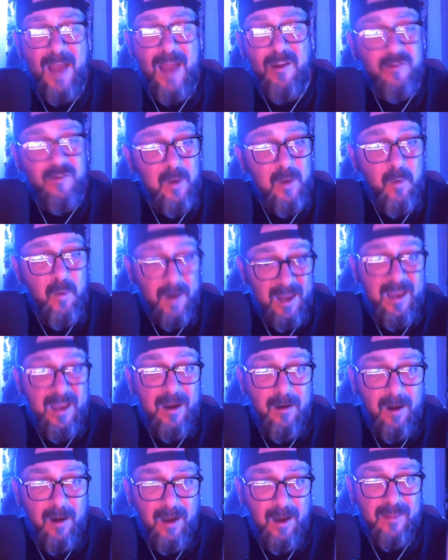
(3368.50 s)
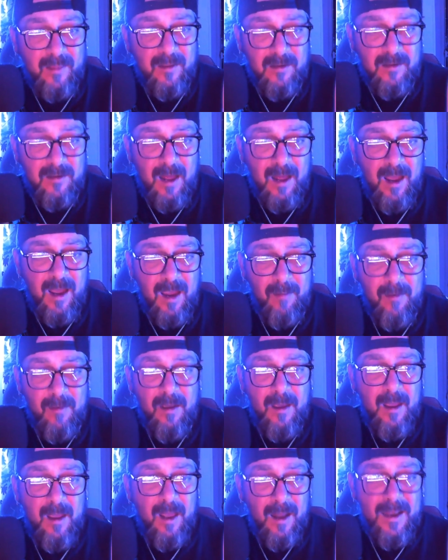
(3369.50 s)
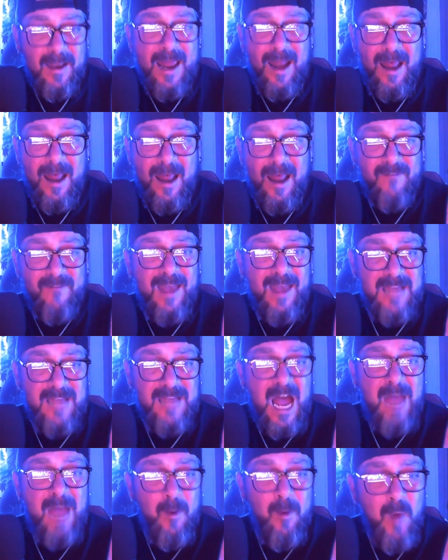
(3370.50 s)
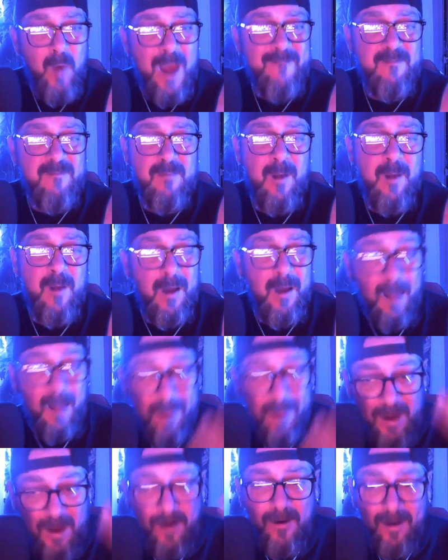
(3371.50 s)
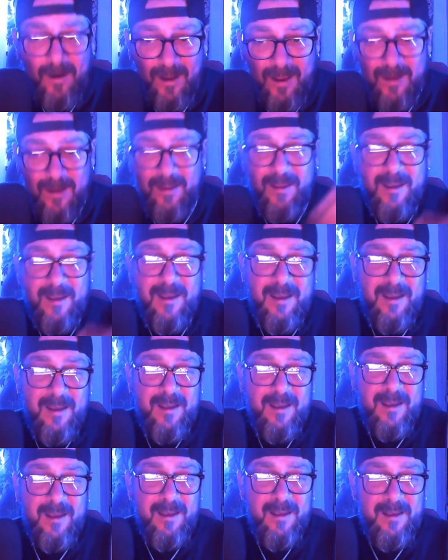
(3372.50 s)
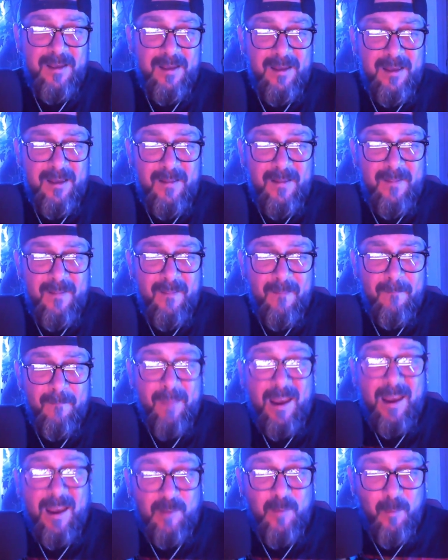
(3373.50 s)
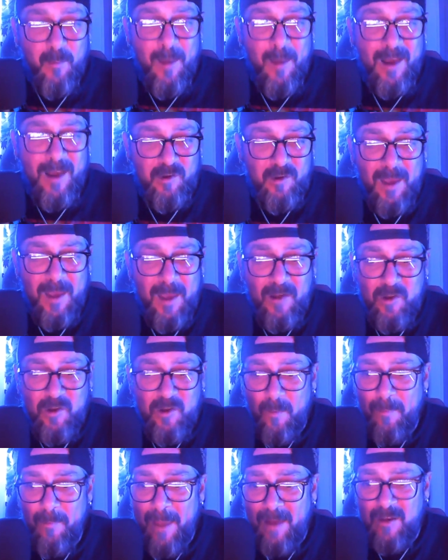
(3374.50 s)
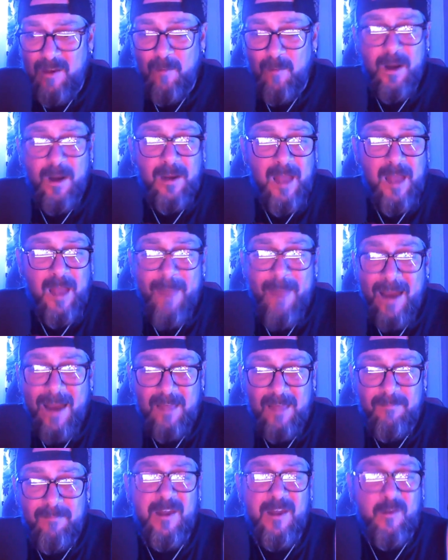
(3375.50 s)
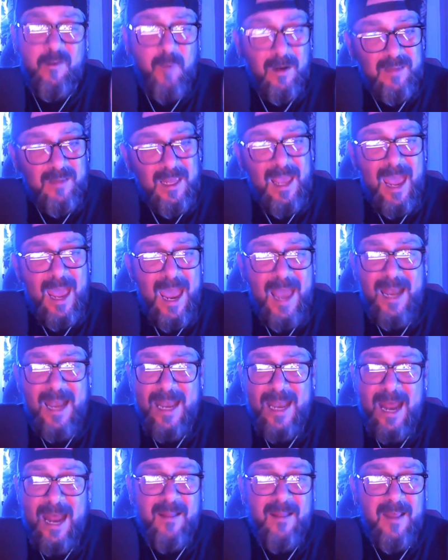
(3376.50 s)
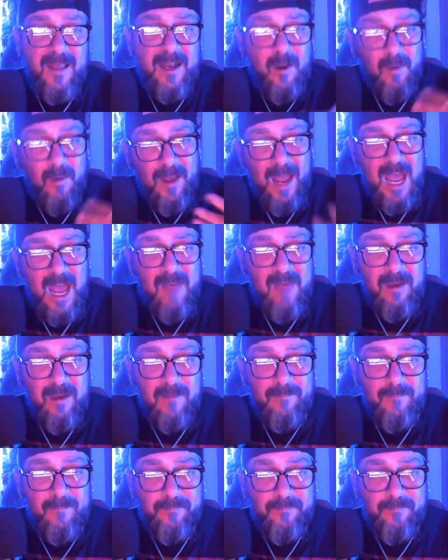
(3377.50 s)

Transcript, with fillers: just didn't want to hear it at the time. Now that I've had time away from all, and I'm hearing it, makes them makes makes makes them want to come back. They miss what they had, and now that they don't have it,